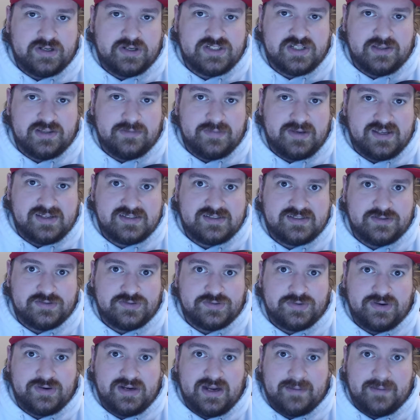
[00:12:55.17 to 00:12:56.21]
and the Beast. There's
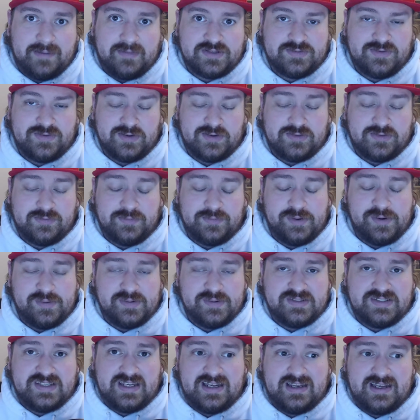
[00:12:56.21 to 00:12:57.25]
really not much else for me to
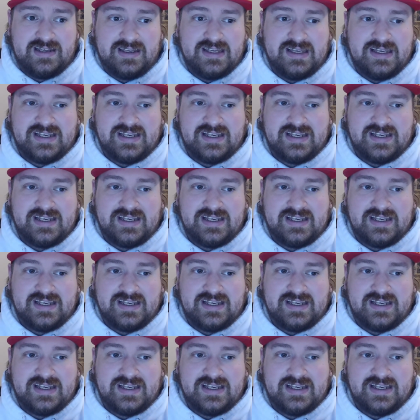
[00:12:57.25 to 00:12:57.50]
see